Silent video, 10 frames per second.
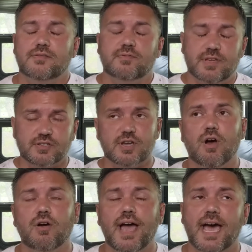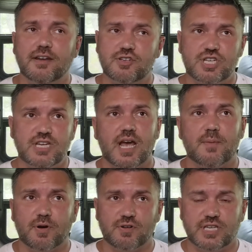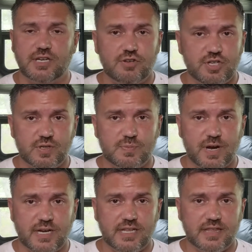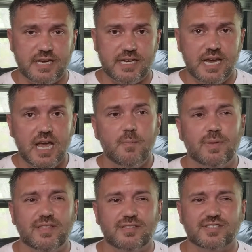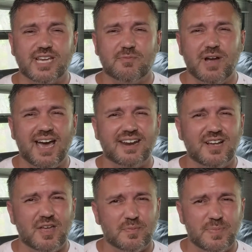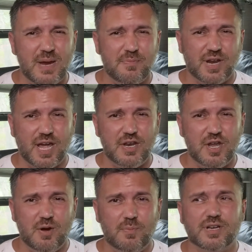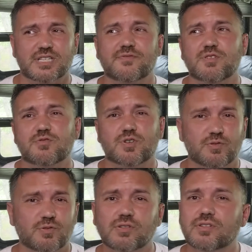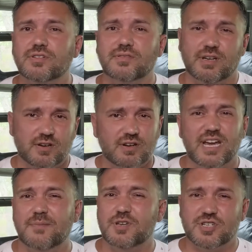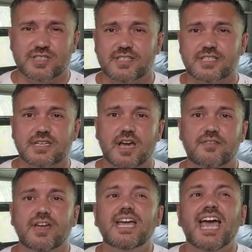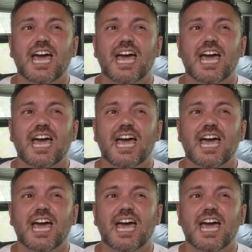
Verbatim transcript: there's the whole how did she not personally know she was pregnant thing, but then there's like, well, how did other people not know? Because if you Google her images and stuff,